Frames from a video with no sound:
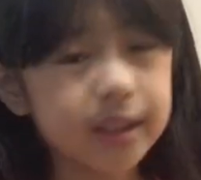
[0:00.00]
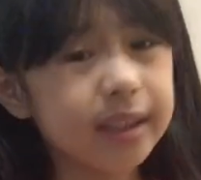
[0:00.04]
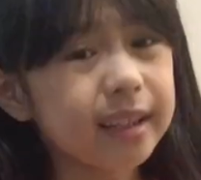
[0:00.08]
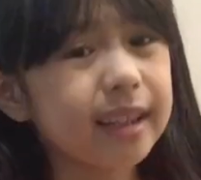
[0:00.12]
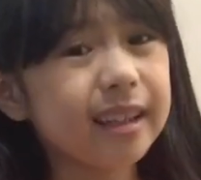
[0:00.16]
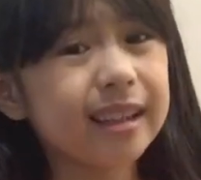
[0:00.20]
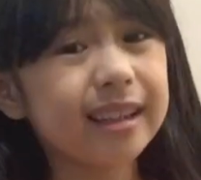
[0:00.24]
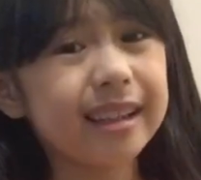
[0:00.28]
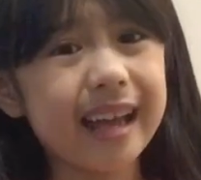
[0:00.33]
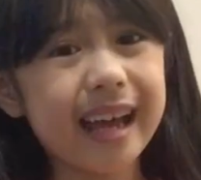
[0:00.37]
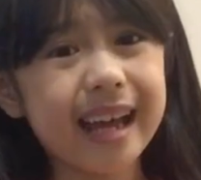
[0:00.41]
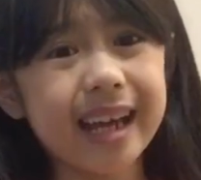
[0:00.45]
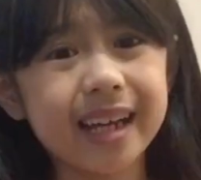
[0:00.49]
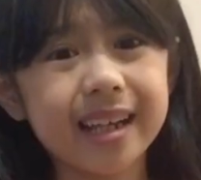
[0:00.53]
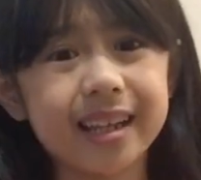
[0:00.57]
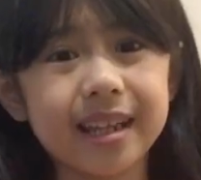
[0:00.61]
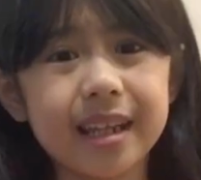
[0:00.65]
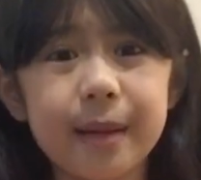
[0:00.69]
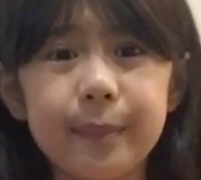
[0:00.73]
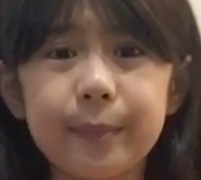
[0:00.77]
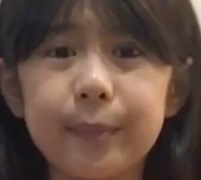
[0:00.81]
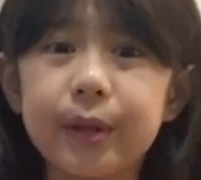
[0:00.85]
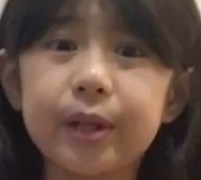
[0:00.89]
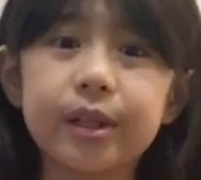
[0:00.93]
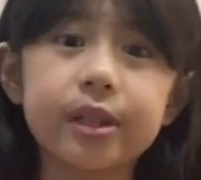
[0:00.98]
don't really
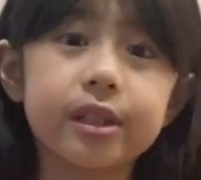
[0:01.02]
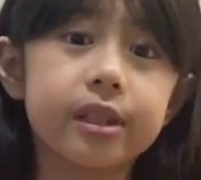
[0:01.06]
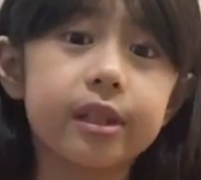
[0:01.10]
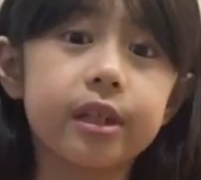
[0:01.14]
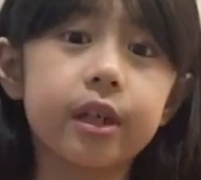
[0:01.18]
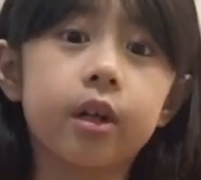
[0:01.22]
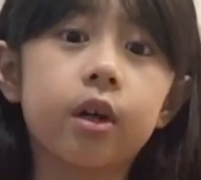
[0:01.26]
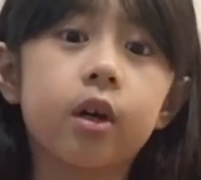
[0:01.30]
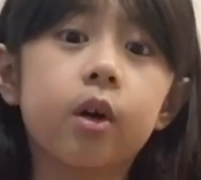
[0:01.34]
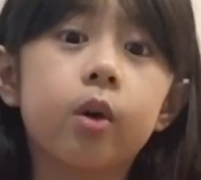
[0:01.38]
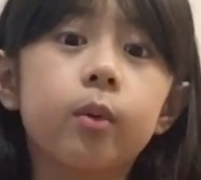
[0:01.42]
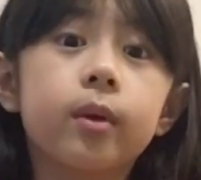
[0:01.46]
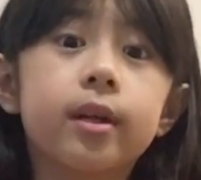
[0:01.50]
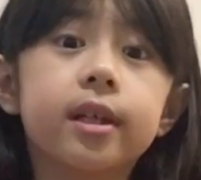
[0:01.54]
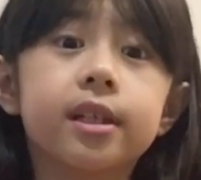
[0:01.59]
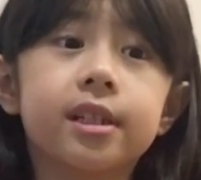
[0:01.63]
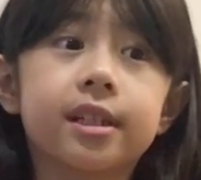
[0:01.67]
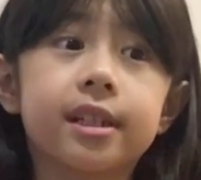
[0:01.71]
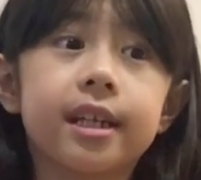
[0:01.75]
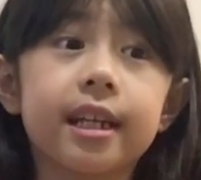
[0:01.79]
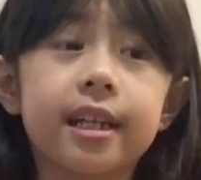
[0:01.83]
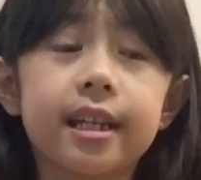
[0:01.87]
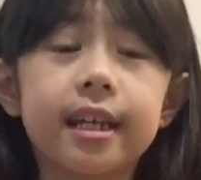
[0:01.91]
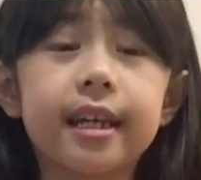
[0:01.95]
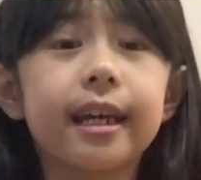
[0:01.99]
like them because they're
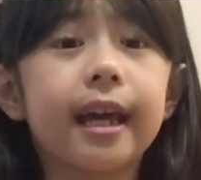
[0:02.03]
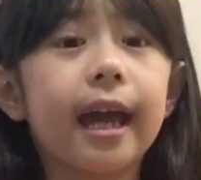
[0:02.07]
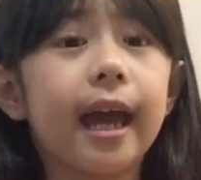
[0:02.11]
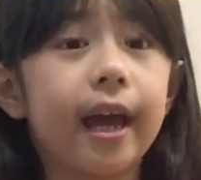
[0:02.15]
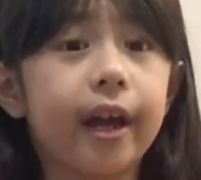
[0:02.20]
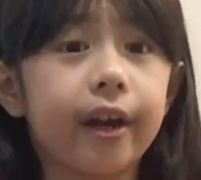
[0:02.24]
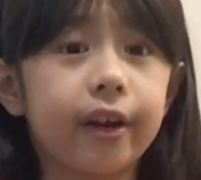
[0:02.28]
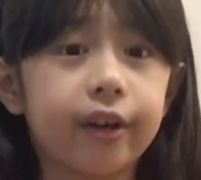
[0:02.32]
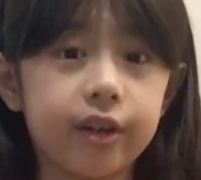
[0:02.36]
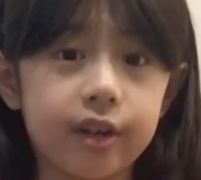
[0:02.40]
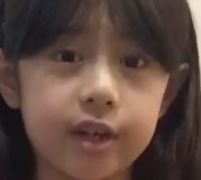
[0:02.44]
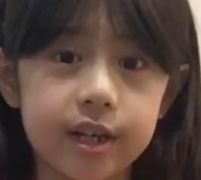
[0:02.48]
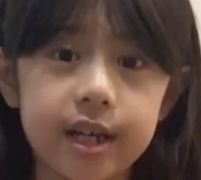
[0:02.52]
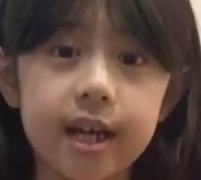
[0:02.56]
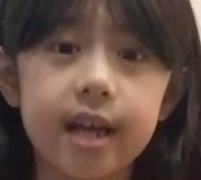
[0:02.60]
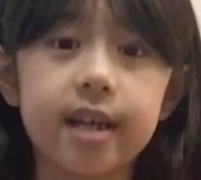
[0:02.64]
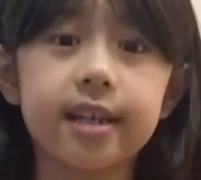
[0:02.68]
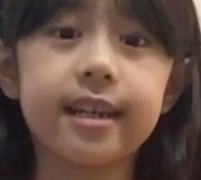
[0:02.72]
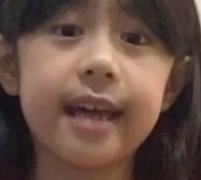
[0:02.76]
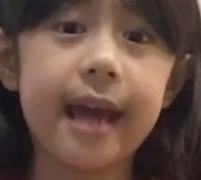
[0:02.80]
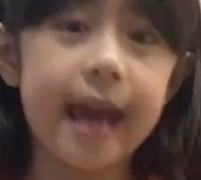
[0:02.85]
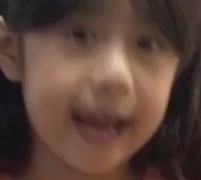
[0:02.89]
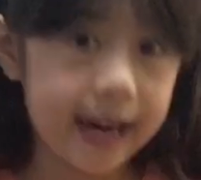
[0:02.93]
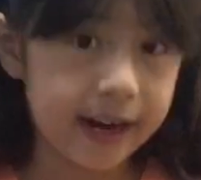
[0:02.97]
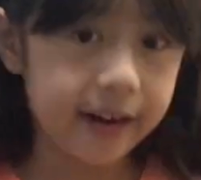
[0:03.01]
always getting
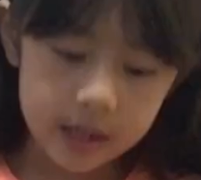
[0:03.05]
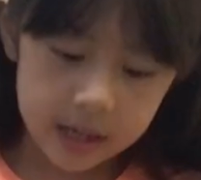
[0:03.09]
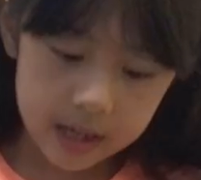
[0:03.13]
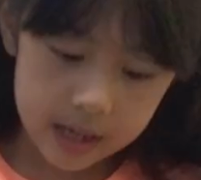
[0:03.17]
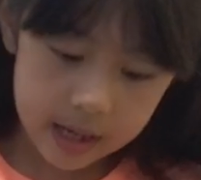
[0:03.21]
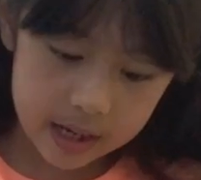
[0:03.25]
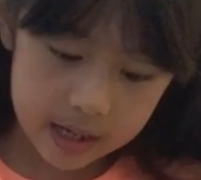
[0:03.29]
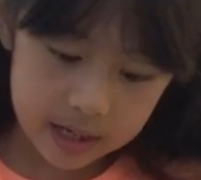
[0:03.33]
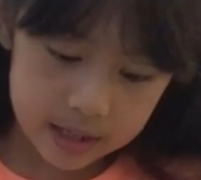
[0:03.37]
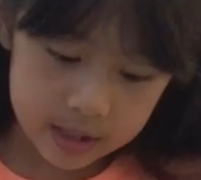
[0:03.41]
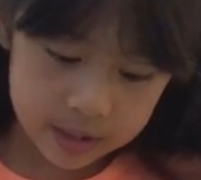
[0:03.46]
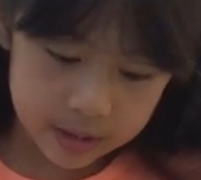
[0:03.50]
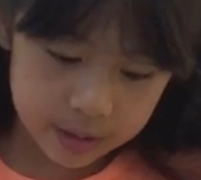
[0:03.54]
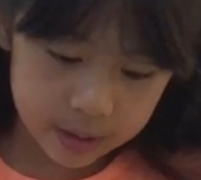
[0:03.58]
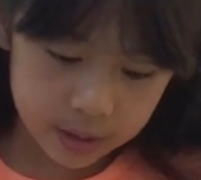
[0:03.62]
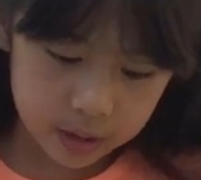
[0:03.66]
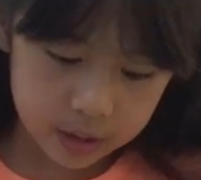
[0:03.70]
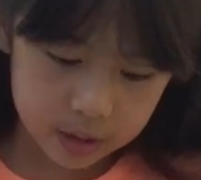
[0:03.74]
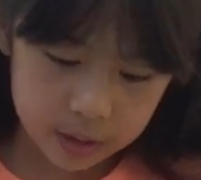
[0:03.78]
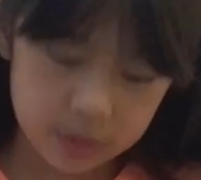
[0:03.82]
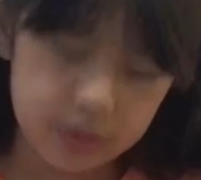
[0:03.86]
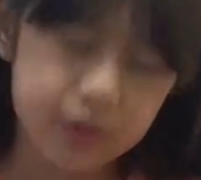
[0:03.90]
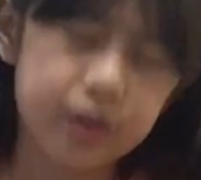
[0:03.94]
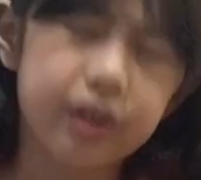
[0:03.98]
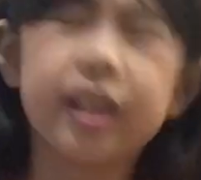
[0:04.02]
angry at Harry.
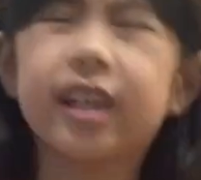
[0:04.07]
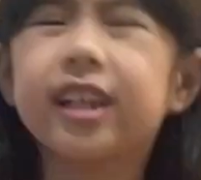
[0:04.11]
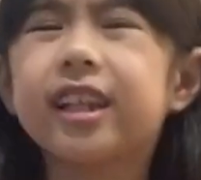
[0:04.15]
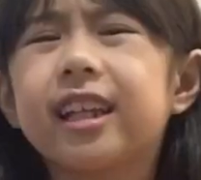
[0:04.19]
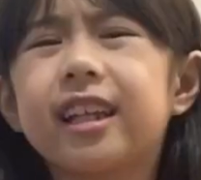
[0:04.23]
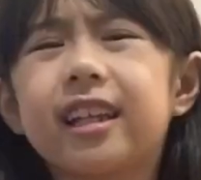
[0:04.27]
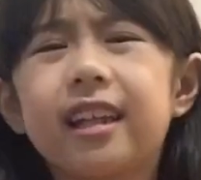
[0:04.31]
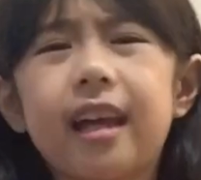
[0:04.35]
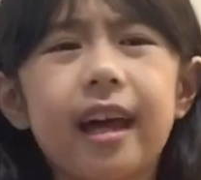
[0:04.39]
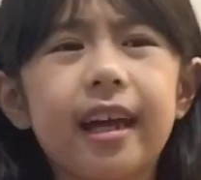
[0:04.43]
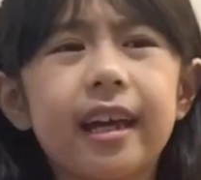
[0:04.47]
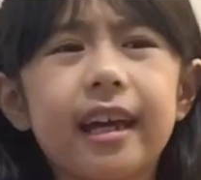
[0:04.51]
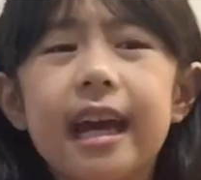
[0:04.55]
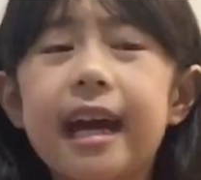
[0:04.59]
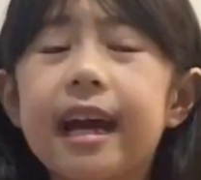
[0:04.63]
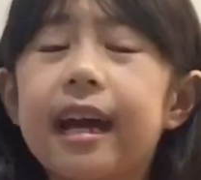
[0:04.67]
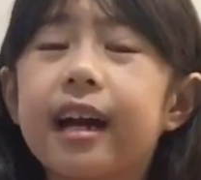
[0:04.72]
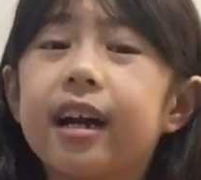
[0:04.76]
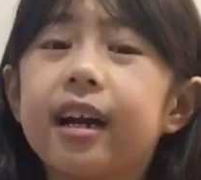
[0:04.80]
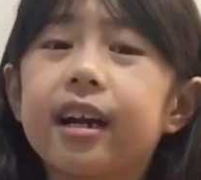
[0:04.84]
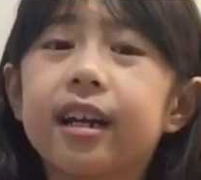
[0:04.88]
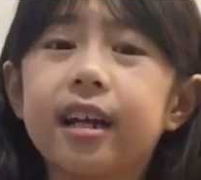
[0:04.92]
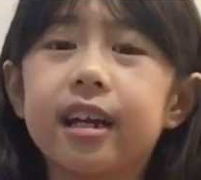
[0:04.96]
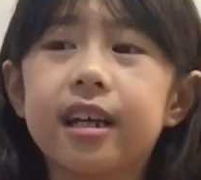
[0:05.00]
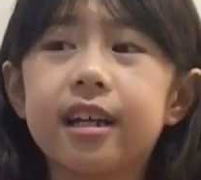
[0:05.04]
And they don't really
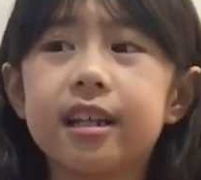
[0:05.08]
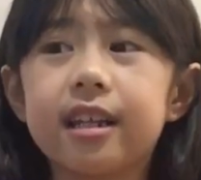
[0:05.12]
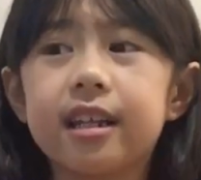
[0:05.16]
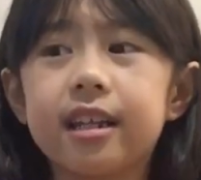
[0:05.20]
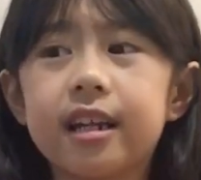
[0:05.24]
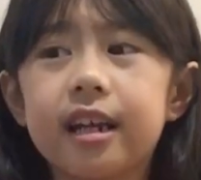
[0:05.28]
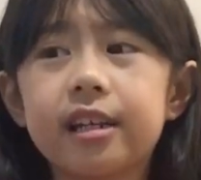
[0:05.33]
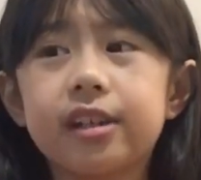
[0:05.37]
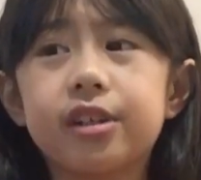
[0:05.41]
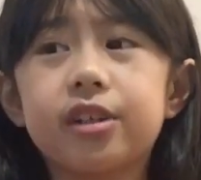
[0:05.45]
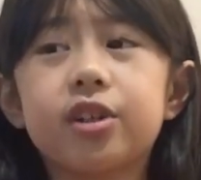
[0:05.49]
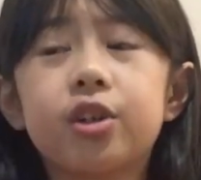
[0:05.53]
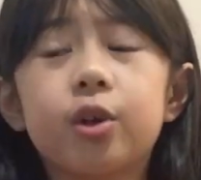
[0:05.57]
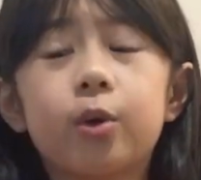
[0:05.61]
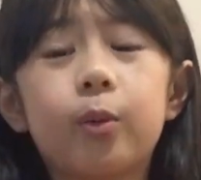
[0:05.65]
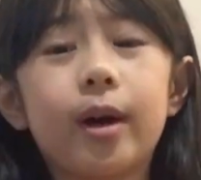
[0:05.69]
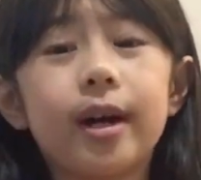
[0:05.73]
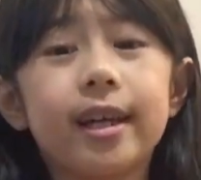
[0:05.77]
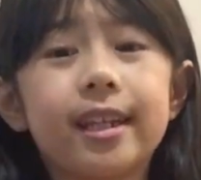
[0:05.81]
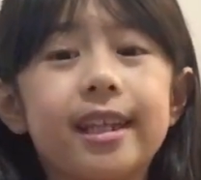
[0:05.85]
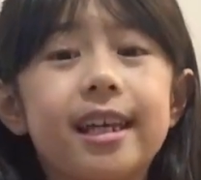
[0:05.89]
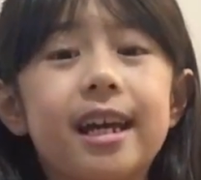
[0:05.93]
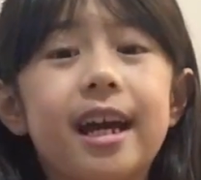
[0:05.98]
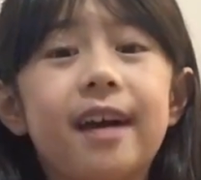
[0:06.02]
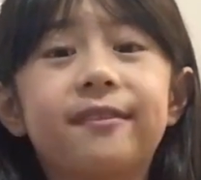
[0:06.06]
like Harry, and I
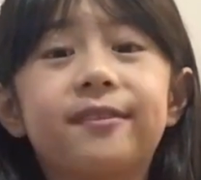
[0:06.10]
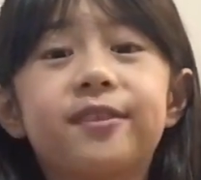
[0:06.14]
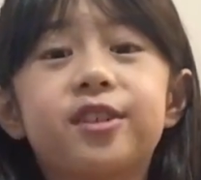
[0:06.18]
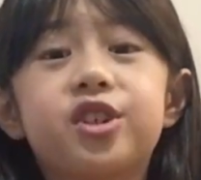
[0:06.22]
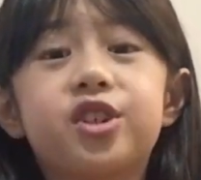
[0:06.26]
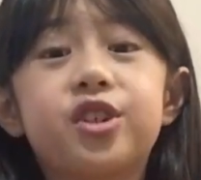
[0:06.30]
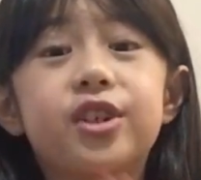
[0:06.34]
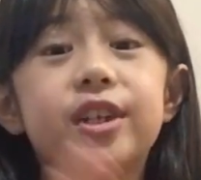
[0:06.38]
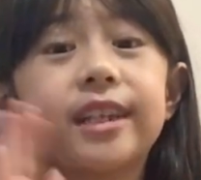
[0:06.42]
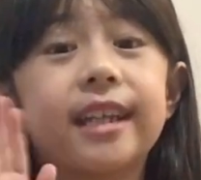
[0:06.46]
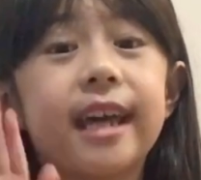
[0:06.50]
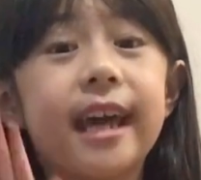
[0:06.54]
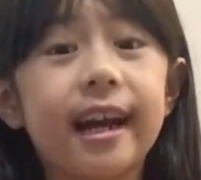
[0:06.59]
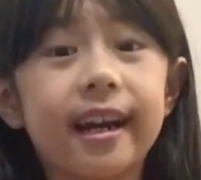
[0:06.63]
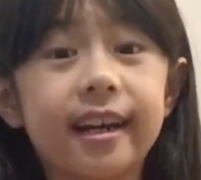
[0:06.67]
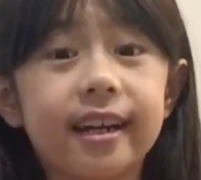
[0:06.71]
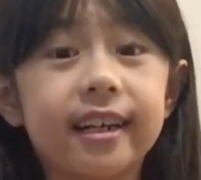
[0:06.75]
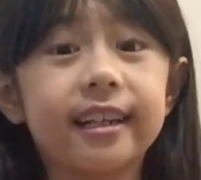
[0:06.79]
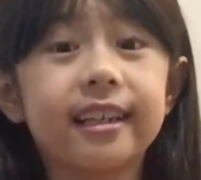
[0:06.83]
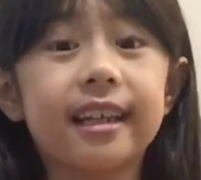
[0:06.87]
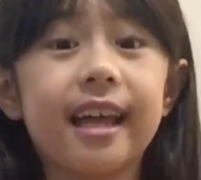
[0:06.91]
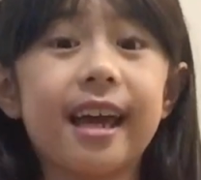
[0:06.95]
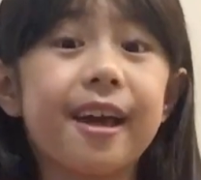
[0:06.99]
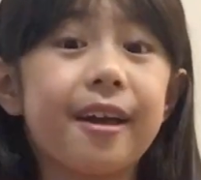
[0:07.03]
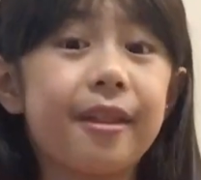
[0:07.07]
didn't know why they have to treat
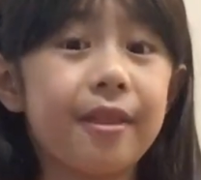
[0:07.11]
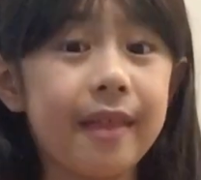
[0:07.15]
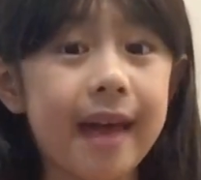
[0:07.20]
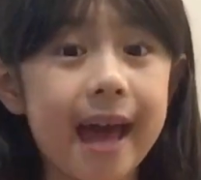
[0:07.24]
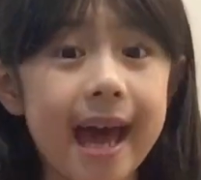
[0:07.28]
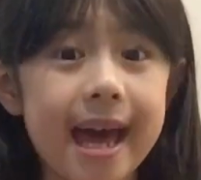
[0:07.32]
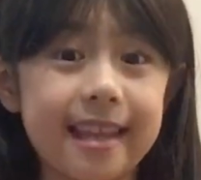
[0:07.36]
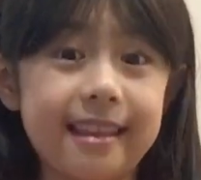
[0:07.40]
Harry like